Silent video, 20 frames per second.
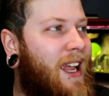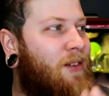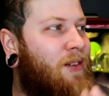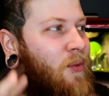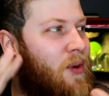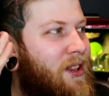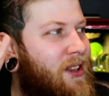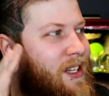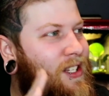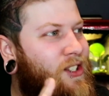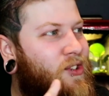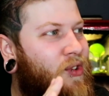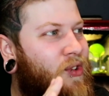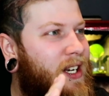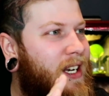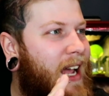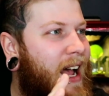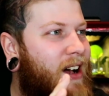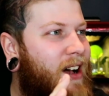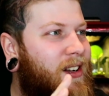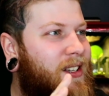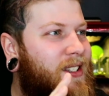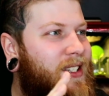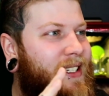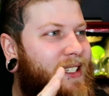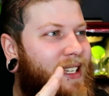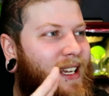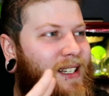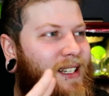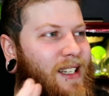And with these Green
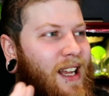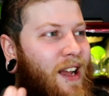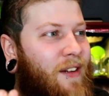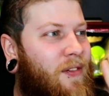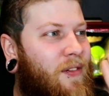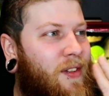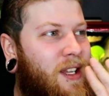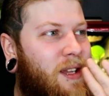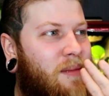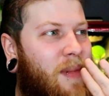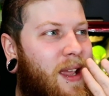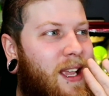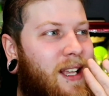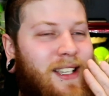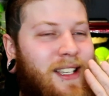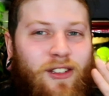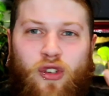Galaxies, it definitely makes